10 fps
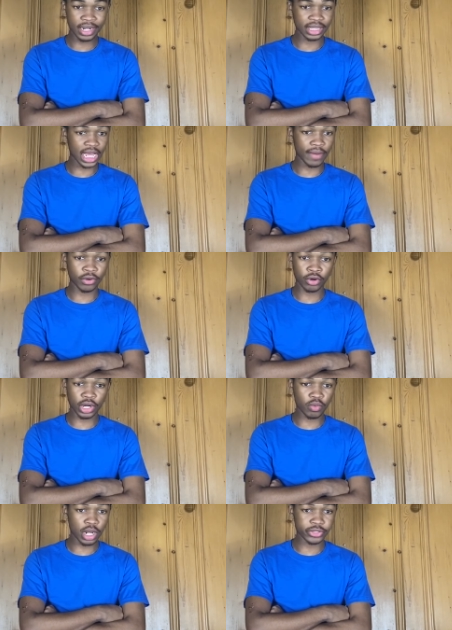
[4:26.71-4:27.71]
They have a great
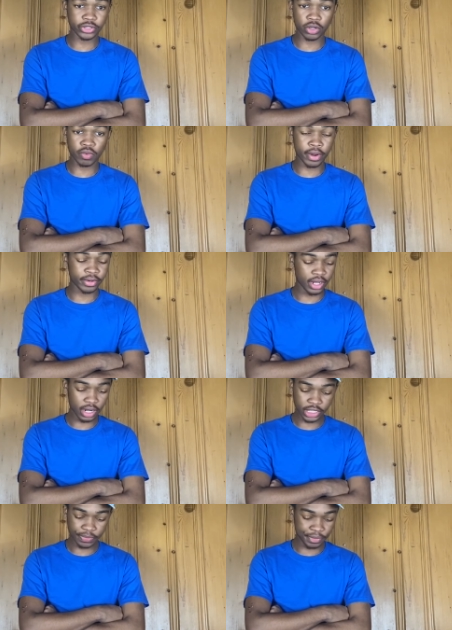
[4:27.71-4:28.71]
roster around
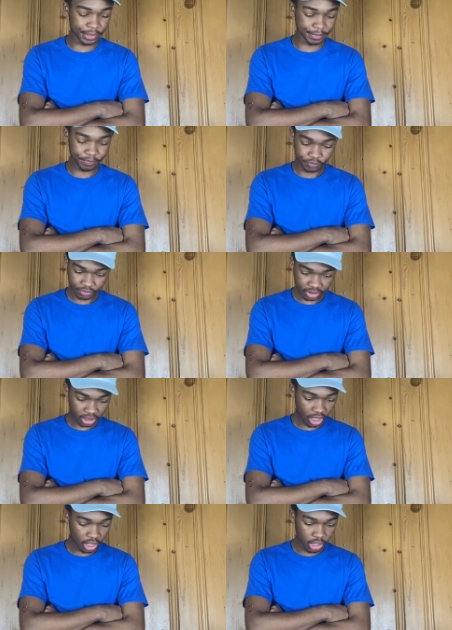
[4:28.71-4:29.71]
Giannis, but
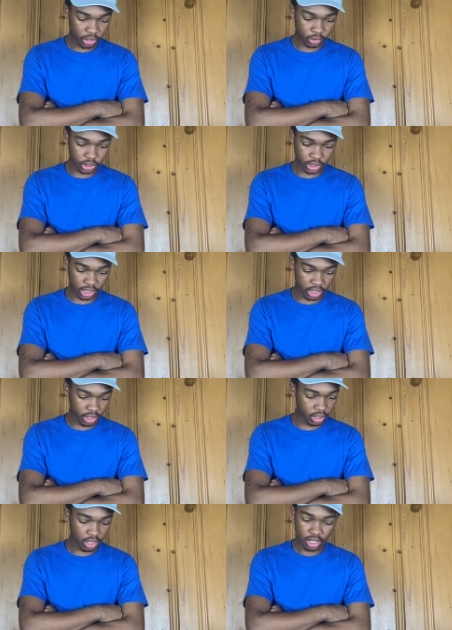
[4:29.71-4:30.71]
Coach of the
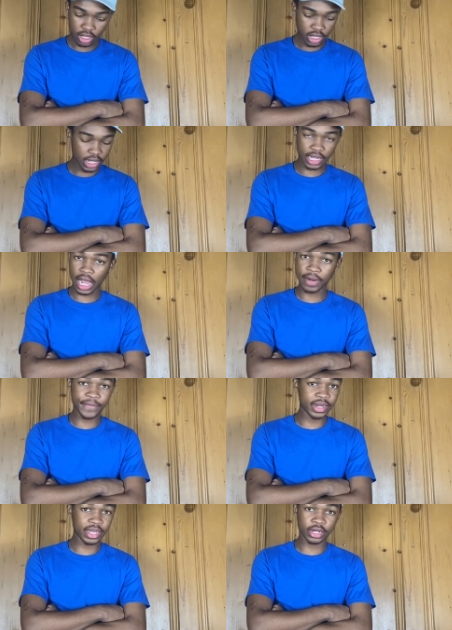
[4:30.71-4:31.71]
Year, it got to be
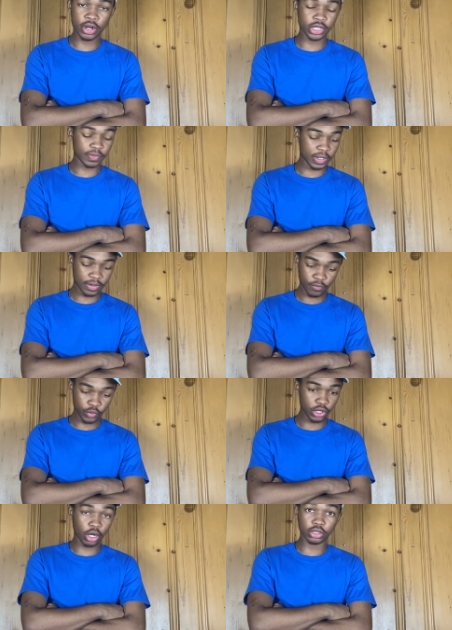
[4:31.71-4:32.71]
Nick Nurse, man. We
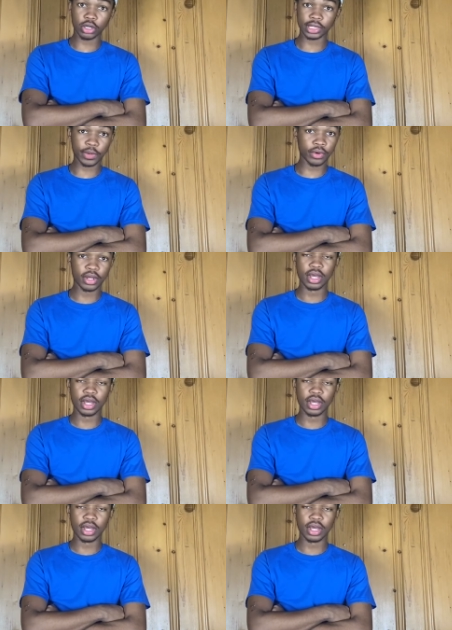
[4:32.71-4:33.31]
all thought they were...